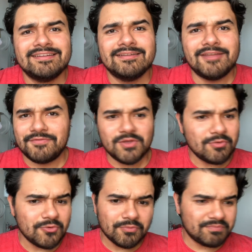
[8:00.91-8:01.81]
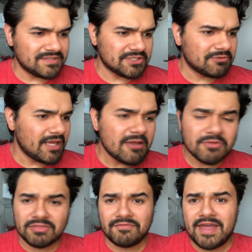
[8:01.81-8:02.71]
If you disagree
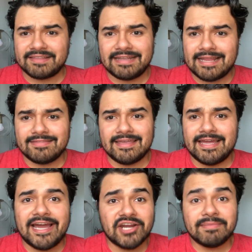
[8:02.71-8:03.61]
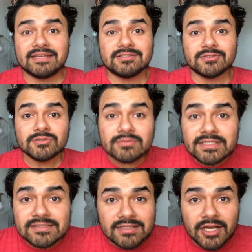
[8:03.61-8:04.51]
with the fact that I think Iron Man 2
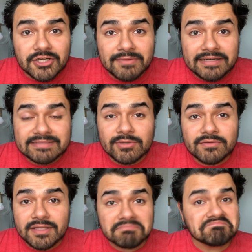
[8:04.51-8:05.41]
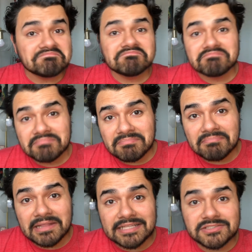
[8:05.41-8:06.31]
is an underrated movie,
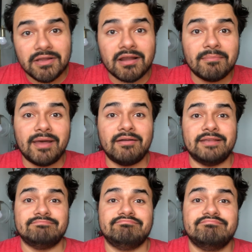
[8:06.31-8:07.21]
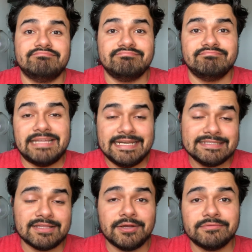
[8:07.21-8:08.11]
let's talk about it. It
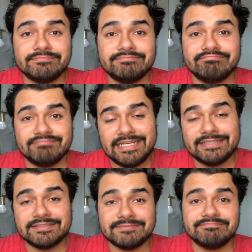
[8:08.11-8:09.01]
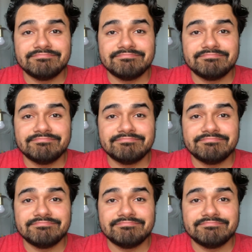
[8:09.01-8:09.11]
is, though. It is.